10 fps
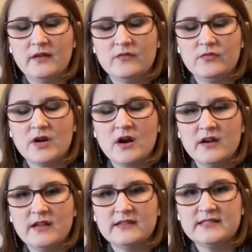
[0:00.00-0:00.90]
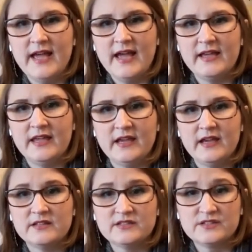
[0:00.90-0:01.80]
regarding
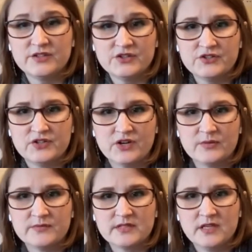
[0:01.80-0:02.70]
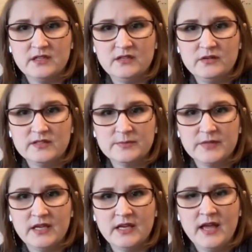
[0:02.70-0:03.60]
tagging and search terms. Can you
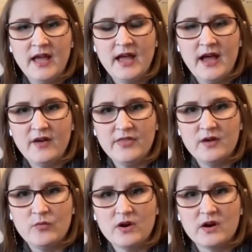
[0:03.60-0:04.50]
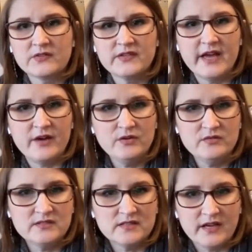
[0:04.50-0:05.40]
explain how that works, how you
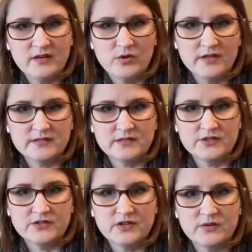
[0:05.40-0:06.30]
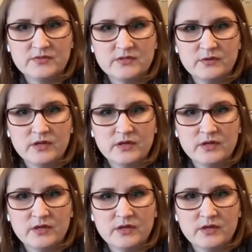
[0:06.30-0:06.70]
decide what search terms to